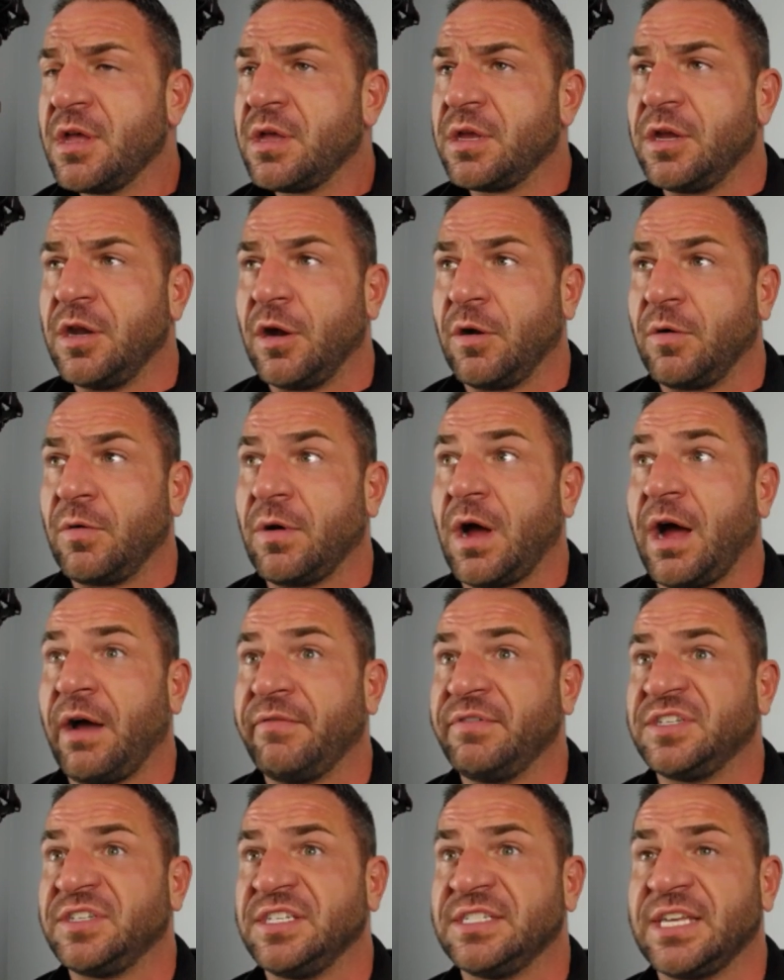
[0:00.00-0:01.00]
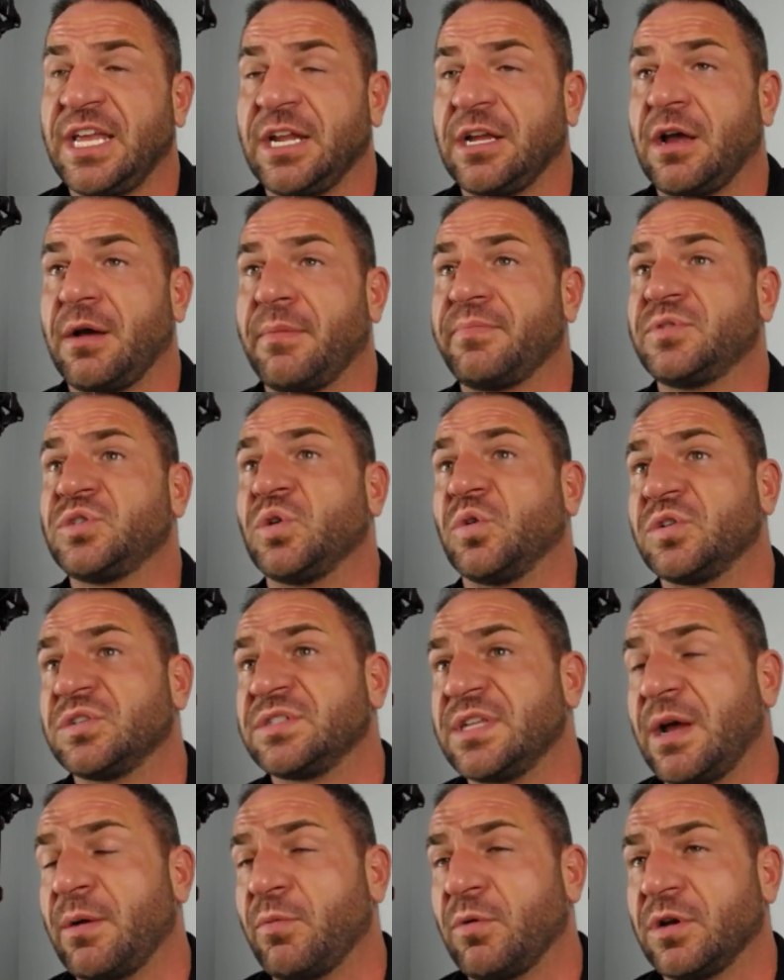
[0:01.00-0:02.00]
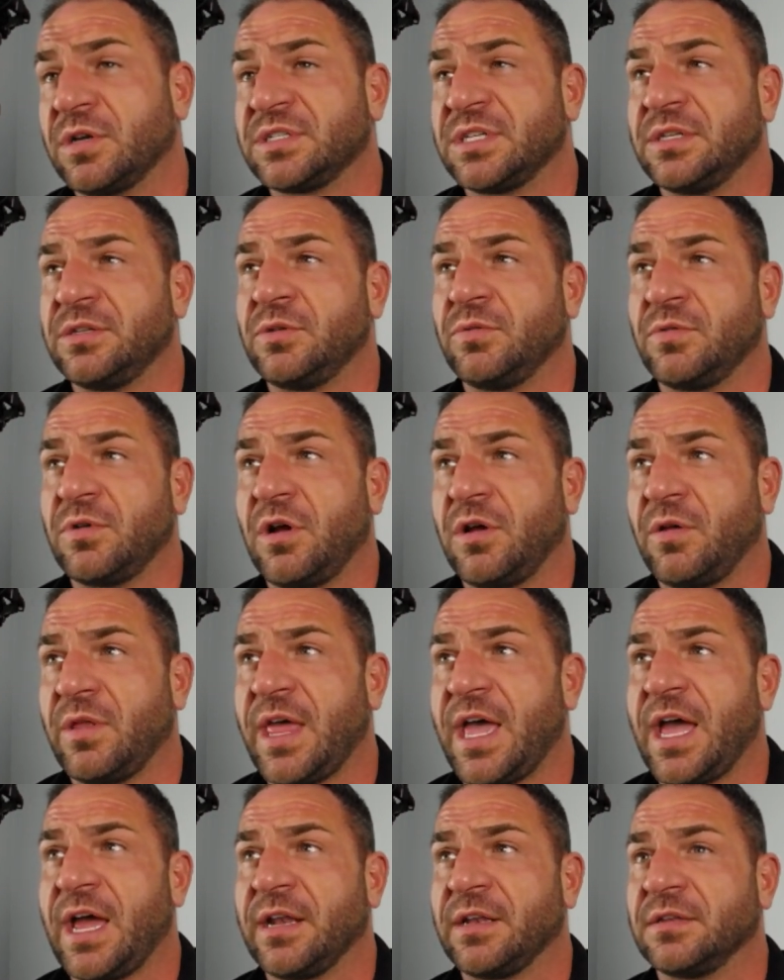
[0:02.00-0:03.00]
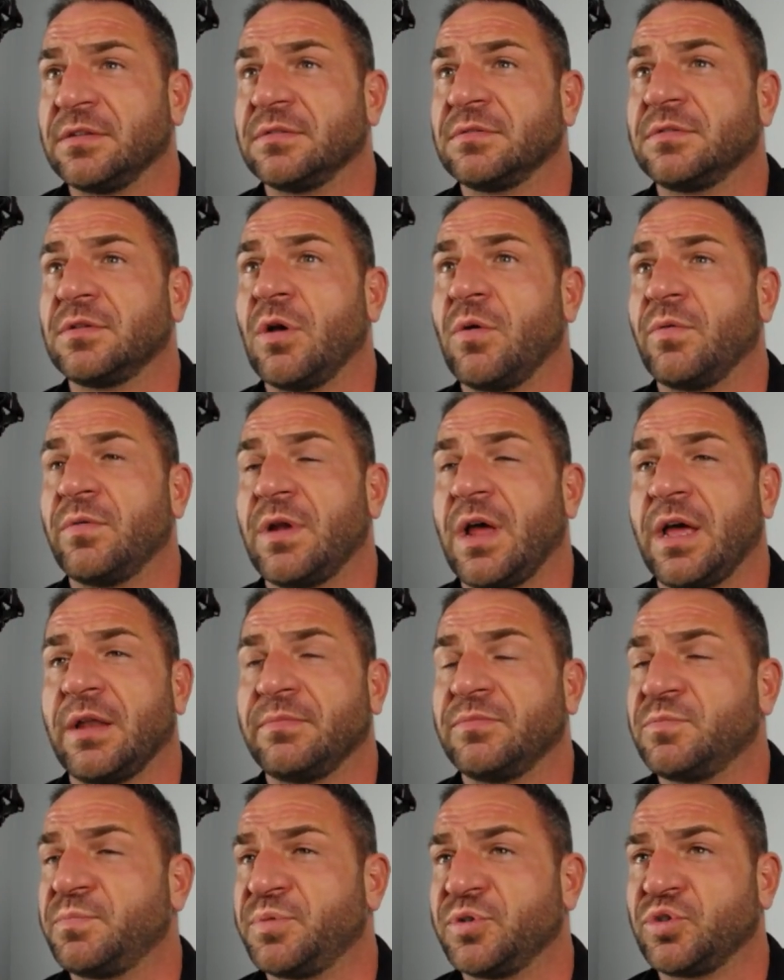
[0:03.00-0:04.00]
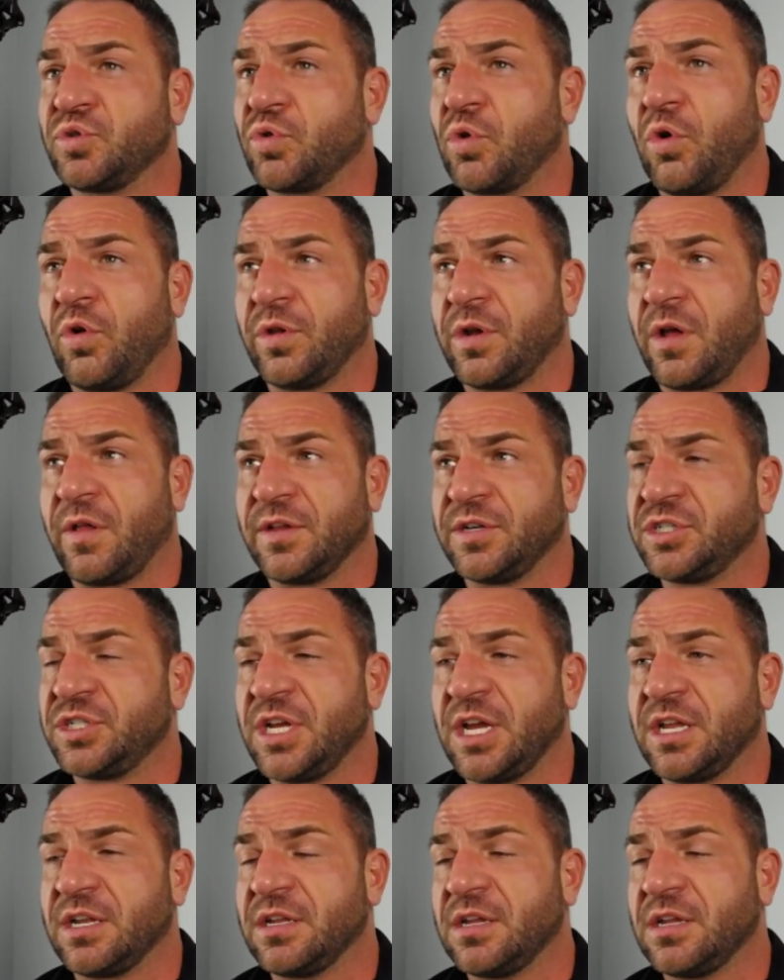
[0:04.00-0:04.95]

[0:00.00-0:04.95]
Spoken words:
You know, obviously setting up source networks and doing all that and going on patrol and all this shit.